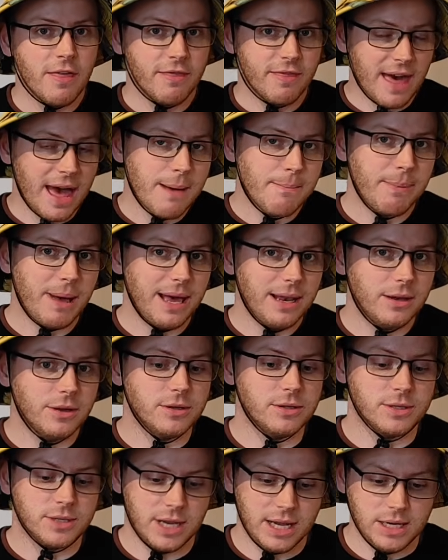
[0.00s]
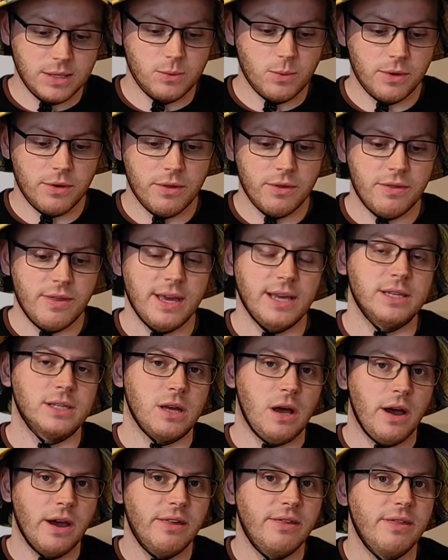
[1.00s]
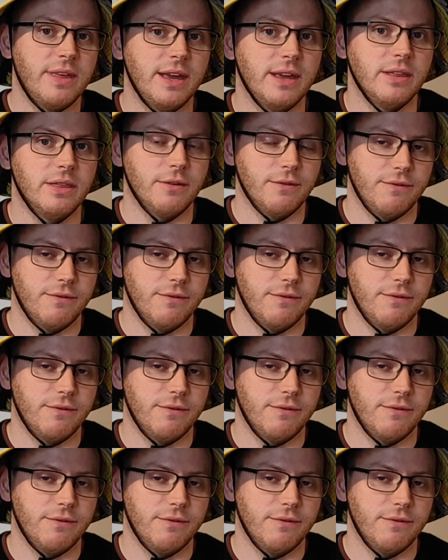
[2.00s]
That balance is one of the things I think